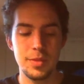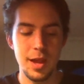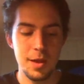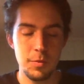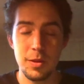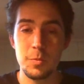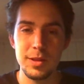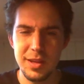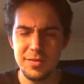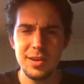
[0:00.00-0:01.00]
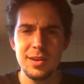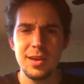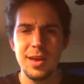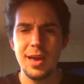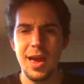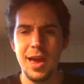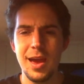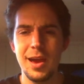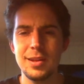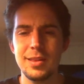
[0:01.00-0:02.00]
and when they were leaving,
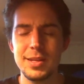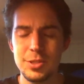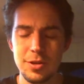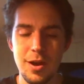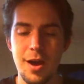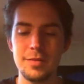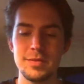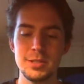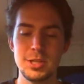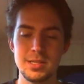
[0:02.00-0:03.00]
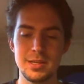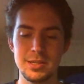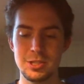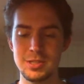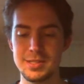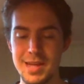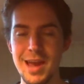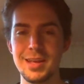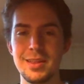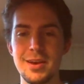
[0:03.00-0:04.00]
and they took off, and Jessica's just
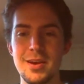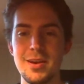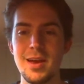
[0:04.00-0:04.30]
standing there,